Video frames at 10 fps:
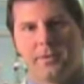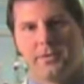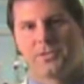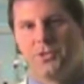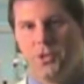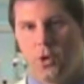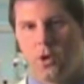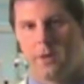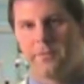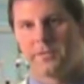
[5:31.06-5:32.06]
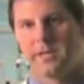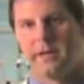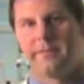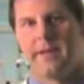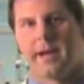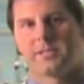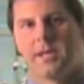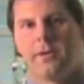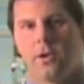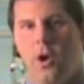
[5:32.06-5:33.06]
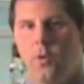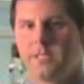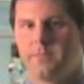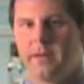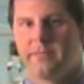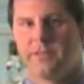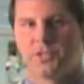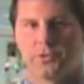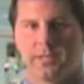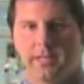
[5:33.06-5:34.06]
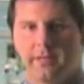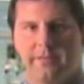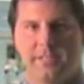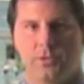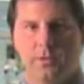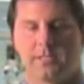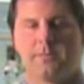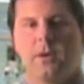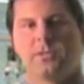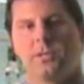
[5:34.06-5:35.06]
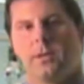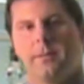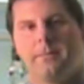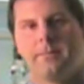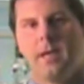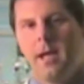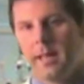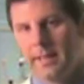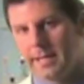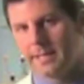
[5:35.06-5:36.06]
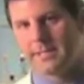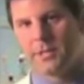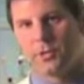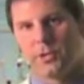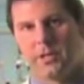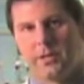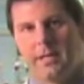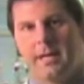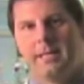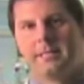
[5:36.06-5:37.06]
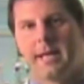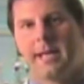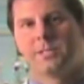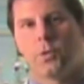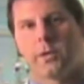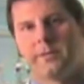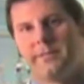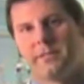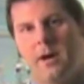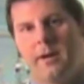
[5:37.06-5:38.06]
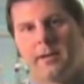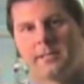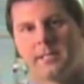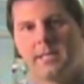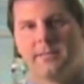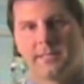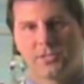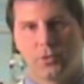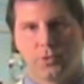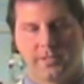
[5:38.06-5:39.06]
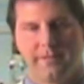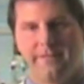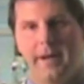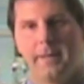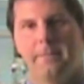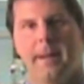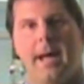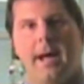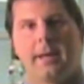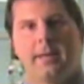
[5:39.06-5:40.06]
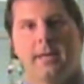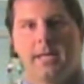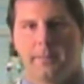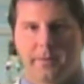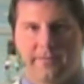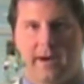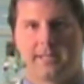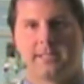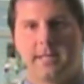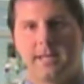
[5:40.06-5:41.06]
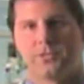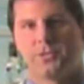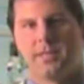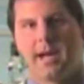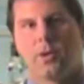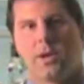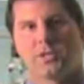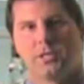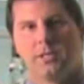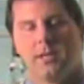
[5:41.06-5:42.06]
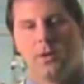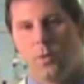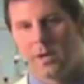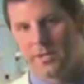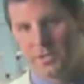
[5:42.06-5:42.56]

produce no harmful side effects and are always beneficial to the individual exposed to it. Like I said earlier, TENS Orchid Photonics gives us tools to fight back. It provides an answer to that question. What can